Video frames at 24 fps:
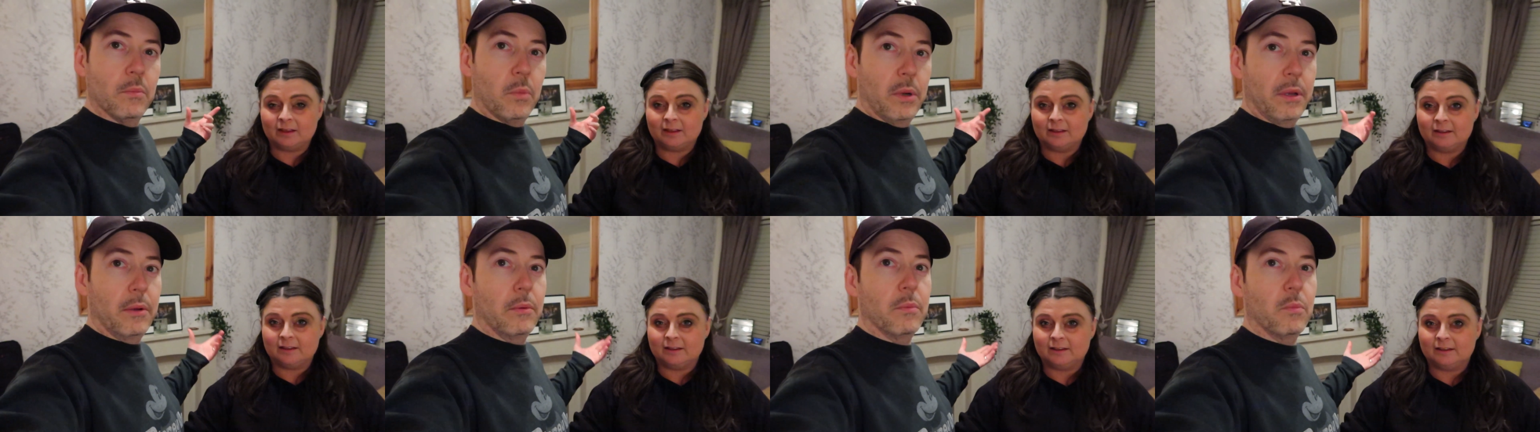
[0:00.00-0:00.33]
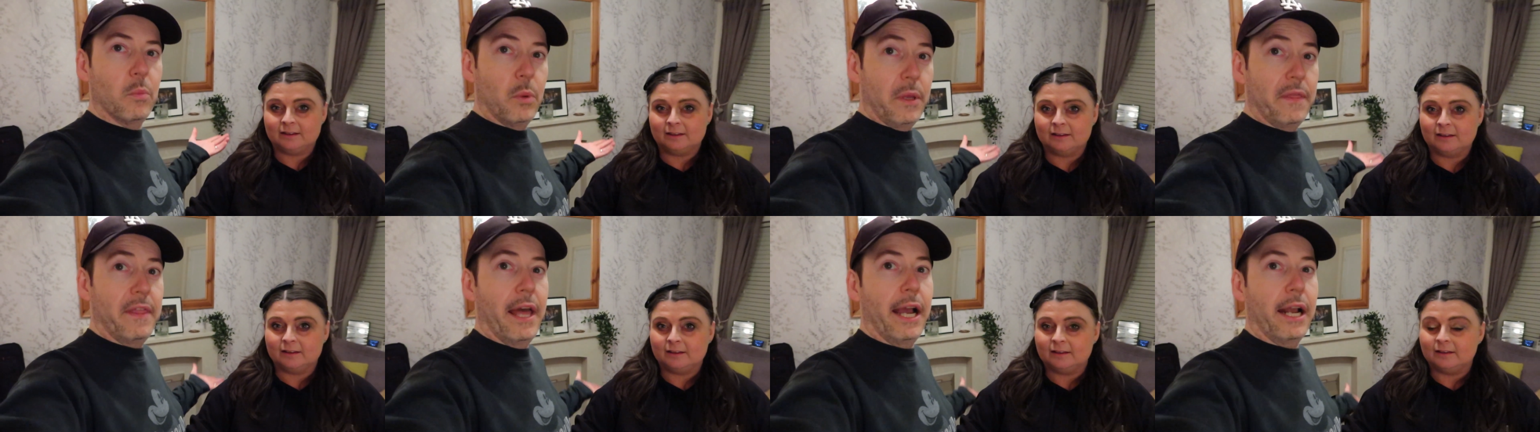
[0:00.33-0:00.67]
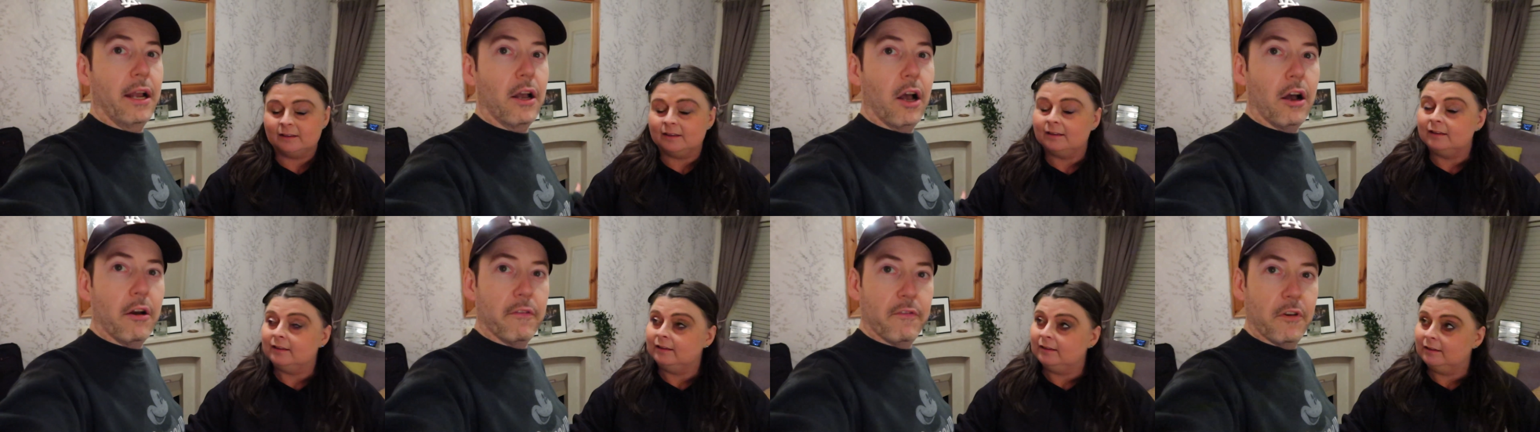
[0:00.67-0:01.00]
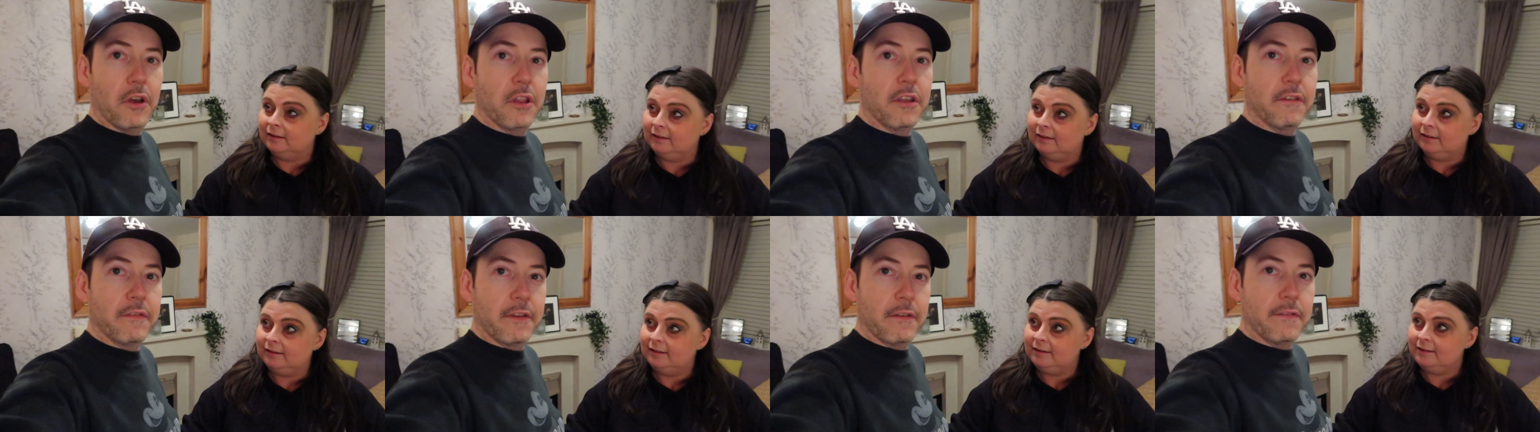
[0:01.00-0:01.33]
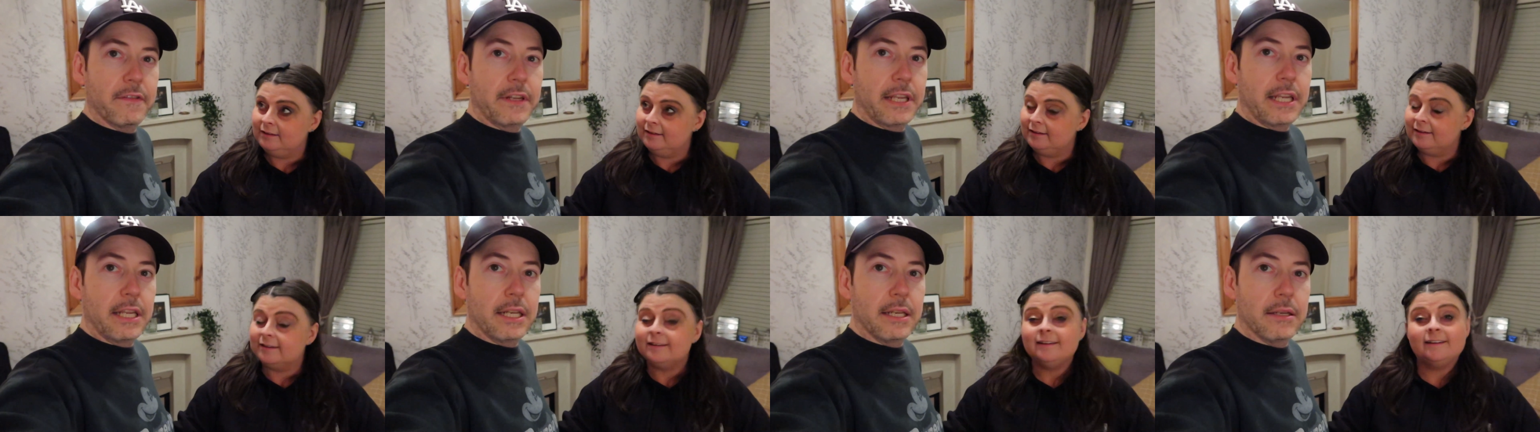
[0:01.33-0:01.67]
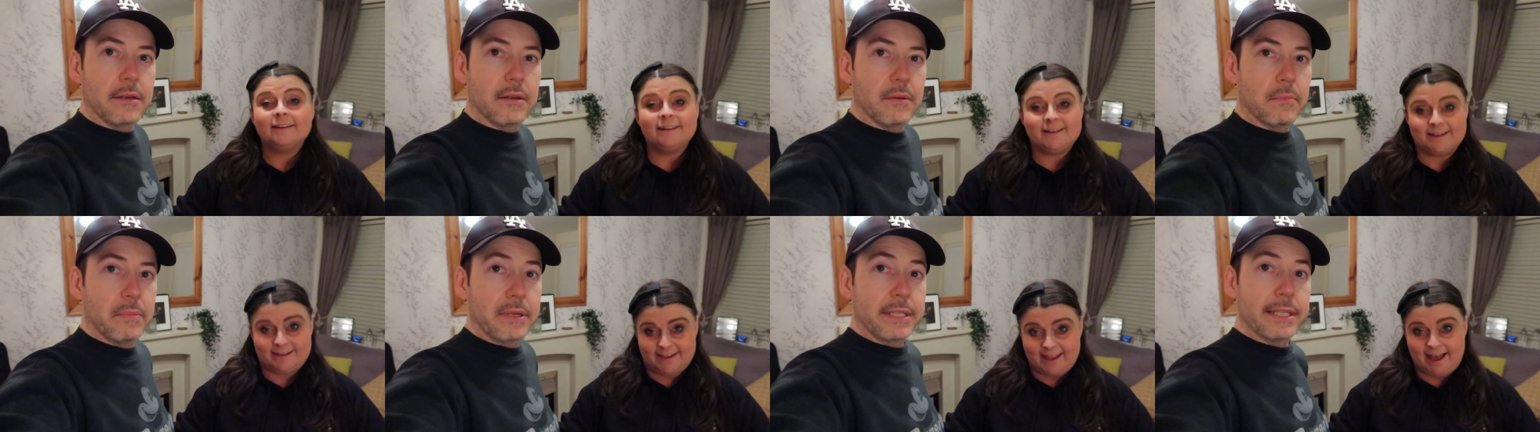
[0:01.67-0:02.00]
Speaker 1: we, we then got a further
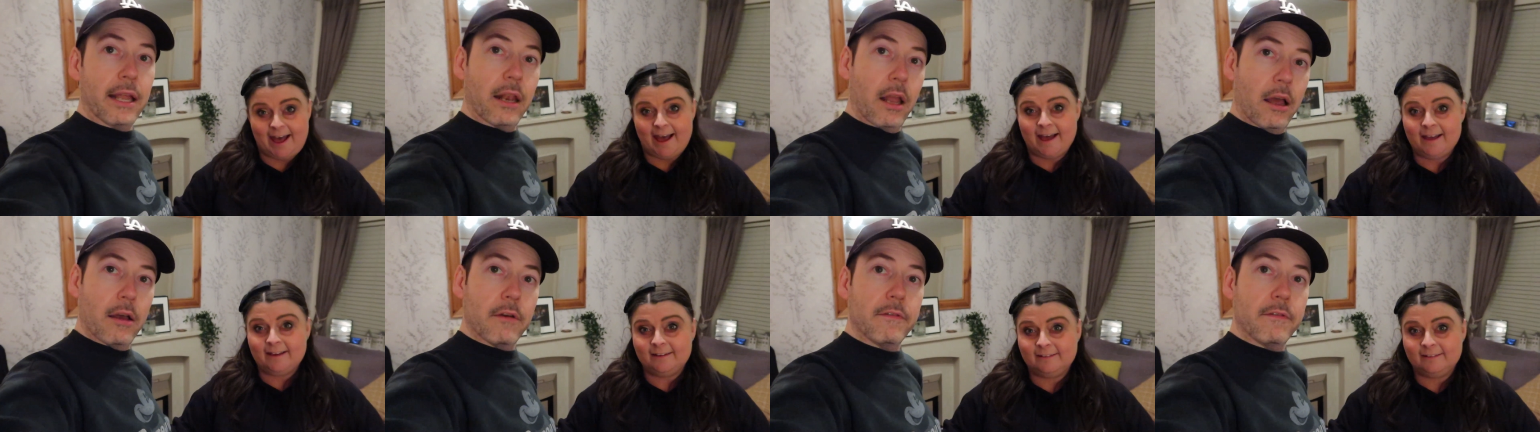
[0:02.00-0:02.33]
15 yeah